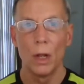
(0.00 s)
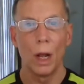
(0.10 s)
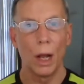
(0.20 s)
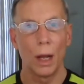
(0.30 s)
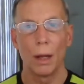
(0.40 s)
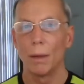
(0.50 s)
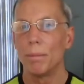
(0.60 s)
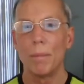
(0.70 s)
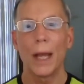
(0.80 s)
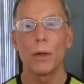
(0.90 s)
uh,
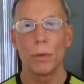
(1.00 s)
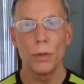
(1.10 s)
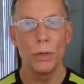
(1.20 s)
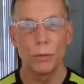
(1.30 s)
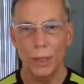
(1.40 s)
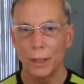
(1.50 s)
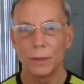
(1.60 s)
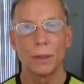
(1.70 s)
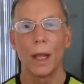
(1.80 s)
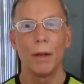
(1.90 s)

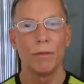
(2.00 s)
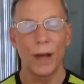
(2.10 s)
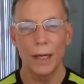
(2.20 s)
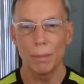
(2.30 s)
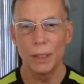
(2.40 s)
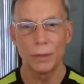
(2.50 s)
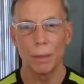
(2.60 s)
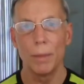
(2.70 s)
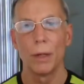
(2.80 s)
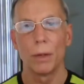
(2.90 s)
micronutrients and vitamins
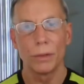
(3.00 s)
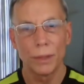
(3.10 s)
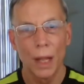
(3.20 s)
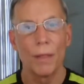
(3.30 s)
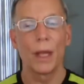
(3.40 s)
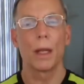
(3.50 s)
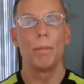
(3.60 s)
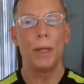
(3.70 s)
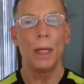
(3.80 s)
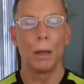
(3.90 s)
and minerals that can
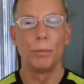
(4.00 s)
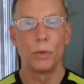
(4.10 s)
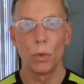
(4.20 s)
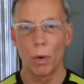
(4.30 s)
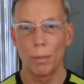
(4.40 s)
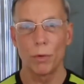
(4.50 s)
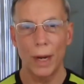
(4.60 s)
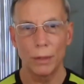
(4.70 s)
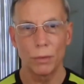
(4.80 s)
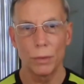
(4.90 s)
be absorbed
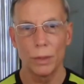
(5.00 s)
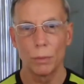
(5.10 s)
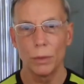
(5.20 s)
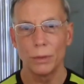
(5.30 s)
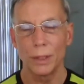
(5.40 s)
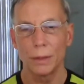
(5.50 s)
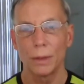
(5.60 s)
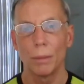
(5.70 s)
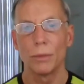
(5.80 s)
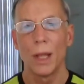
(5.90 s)
right through the root
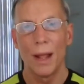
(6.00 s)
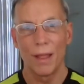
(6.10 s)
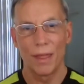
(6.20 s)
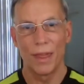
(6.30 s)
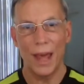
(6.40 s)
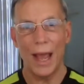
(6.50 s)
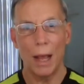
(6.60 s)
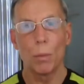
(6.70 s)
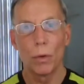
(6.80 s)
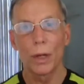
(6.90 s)
systems
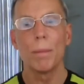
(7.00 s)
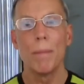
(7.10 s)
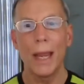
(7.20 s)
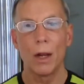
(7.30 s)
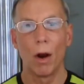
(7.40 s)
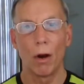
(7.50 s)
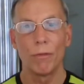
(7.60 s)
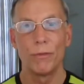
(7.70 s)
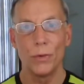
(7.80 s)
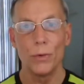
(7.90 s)
that will make our
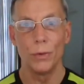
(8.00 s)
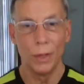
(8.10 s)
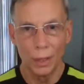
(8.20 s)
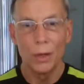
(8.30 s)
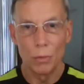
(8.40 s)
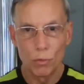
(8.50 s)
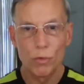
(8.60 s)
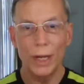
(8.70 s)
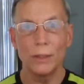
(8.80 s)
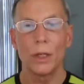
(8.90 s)
food
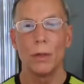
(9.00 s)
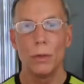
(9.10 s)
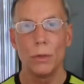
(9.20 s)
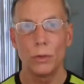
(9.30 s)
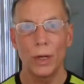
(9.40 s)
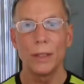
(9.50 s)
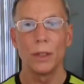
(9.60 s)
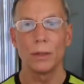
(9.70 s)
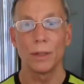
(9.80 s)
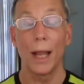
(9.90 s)
rich and
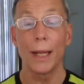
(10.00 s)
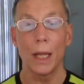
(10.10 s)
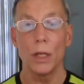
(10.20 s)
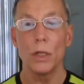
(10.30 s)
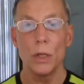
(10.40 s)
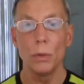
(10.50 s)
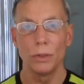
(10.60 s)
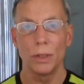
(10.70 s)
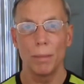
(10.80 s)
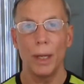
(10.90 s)
nutritious like it
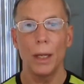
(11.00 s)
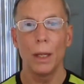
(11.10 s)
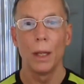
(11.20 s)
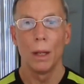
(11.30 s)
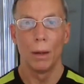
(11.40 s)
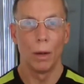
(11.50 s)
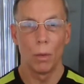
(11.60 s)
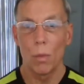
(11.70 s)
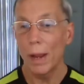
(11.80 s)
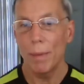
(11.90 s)
used to be uh,
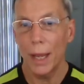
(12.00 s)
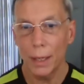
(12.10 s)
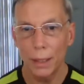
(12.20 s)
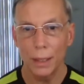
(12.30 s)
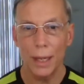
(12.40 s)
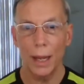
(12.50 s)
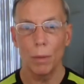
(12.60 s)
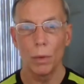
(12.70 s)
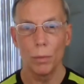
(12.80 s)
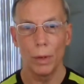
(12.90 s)
way back in the day
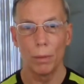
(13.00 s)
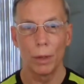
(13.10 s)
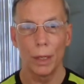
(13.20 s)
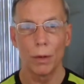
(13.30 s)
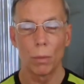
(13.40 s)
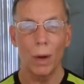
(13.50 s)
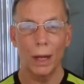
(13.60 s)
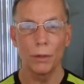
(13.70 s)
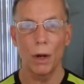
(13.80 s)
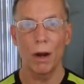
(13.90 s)
when we were either
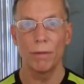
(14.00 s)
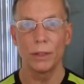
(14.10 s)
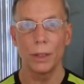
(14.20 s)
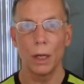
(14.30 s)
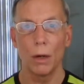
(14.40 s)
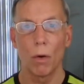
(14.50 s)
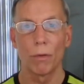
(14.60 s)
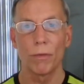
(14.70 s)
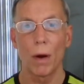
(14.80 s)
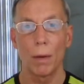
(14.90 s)
wild harvesting or
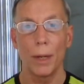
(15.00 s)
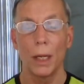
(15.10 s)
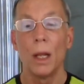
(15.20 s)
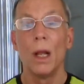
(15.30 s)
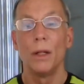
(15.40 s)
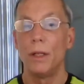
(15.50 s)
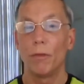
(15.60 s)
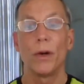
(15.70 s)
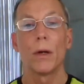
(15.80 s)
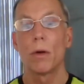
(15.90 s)
farming
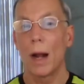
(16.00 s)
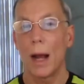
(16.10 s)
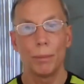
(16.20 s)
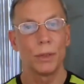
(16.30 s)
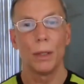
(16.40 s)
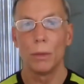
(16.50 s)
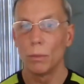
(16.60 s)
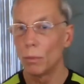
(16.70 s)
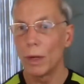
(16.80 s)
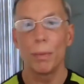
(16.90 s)
different crops
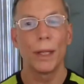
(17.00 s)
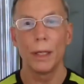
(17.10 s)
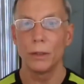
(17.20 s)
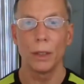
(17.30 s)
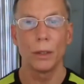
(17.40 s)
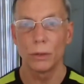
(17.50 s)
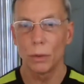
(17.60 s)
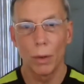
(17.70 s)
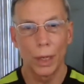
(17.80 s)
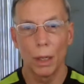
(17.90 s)
and replenishing the
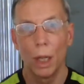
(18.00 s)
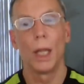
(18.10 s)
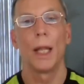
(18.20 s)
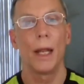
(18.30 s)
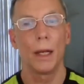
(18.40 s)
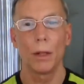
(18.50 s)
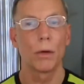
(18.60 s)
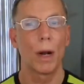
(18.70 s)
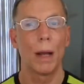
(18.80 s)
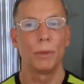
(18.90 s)
soil and letting the
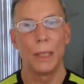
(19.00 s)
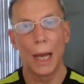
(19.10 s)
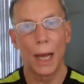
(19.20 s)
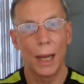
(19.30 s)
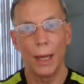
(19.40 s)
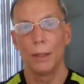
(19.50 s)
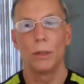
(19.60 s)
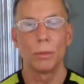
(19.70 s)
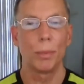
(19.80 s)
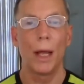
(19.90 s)
crops die and
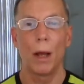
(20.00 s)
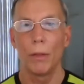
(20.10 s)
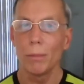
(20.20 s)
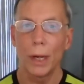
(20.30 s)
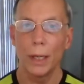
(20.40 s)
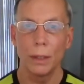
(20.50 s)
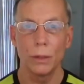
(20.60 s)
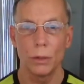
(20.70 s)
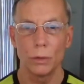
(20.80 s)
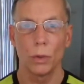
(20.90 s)
just plow them right
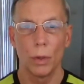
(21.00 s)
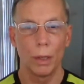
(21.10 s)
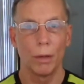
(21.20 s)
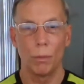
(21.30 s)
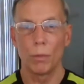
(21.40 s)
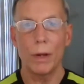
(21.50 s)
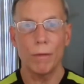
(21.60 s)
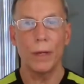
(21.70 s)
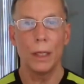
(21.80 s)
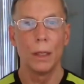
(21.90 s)
into the soil and
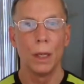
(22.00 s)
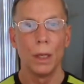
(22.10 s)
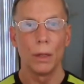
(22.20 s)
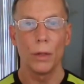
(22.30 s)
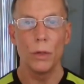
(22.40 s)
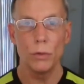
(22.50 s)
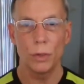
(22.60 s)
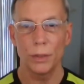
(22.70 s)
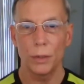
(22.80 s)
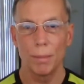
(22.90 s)
refeed the
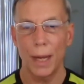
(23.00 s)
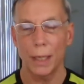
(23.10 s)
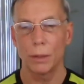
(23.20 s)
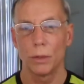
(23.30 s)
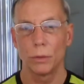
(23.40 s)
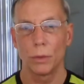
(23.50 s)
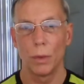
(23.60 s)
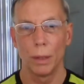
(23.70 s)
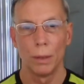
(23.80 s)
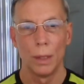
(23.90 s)
nutrition back the
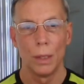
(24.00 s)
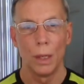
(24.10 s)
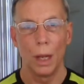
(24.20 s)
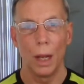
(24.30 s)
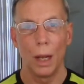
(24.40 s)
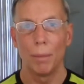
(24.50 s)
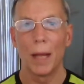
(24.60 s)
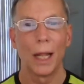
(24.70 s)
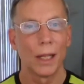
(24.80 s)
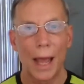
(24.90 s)
soil um,
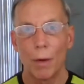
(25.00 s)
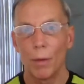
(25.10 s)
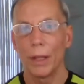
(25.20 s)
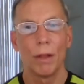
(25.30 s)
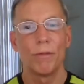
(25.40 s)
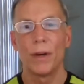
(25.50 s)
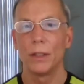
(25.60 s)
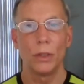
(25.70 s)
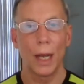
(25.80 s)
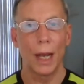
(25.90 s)
allowing the
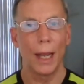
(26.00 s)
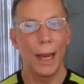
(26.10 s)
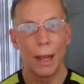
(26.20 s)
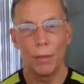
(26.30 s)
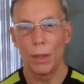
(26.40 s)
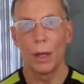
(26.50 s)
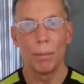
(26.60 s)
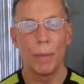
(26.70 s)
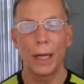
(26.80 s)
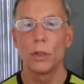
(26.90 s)
fungi and the
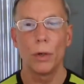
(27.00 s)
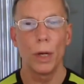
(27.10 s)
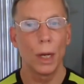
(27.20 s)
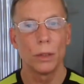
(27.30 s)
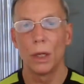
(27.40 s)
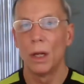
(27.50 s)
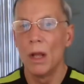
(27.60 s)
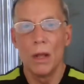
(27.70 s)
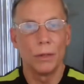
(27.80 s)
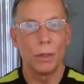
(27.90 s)
bacteria to
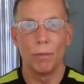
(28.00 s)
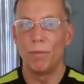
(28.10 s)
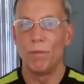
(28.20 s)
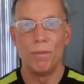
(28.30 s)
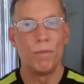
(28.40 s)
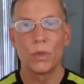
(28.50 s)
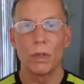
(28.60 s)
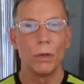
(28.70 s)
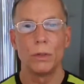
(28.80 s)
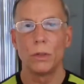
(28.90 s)
to
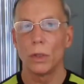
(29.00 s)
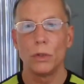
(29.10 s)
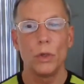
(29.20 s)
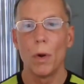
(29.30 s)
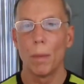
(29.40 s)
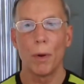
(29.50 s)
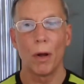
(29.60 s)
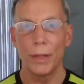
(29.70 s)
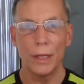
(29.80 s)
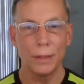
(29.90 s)
to to chew up
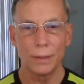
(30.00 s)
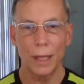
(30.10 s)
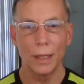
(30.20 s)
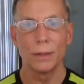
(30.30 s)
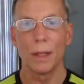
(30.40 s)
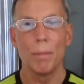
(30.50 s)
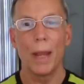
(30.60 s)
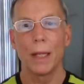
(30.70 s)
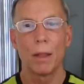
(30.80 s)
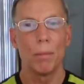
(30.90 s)
all these things and
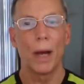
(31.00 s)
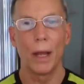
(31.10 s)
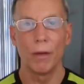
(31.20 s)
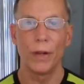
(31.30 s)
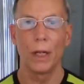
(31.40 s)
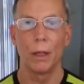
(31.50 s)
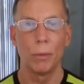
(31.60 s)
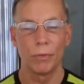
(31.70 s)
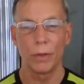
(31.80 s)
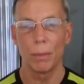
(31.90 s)
make them
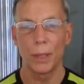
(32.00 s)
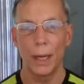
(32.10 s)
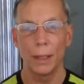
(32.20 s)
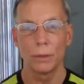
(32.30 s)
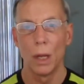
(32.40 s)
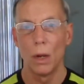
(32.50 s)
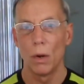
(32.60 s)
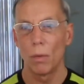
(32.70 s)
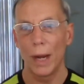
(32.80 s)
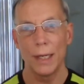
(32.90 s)
bioavailable for the plants
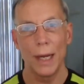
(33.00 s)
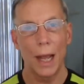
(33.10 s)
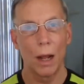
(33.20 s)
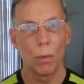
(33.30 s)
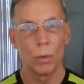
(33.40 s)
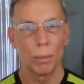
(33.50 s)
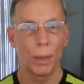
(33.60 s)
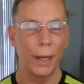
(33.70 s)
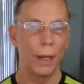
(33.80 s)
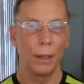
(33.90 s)
right now we're
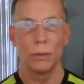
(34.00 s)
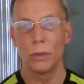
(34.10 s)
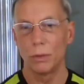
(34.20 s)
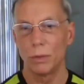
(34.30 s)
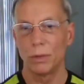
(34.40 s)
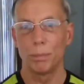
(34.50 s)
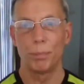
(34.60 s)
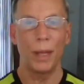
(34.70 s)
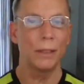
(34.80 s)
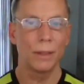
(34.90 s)
playing
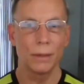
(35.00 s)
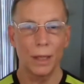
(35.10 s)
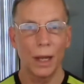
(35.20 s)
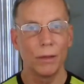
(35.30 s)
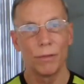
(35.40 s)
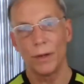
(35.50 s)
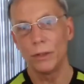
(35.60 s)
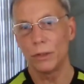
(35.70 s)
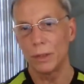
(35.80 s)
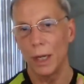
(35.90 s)
pesticides,
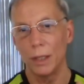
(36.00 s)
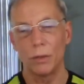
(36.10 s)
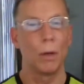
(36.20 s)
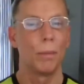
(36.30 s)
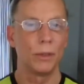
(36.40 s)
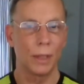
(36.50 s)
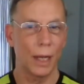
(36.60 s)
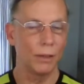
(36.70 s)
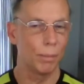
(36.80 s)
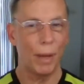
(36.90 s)
fungicides,
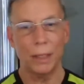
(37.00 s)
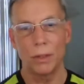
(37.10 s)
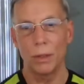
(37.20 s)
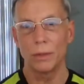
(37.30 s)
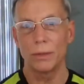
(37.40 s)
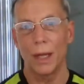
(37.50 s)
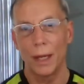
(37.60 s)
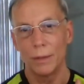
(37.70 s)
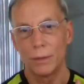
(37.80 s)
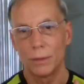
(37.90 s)
herbicides,
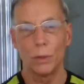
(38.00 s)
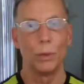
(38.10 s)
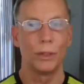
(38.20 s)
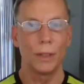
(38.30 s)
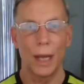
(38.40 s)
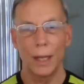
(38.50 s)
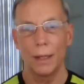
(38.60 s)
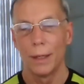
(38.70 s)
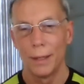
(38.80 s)
bactericides, suicide.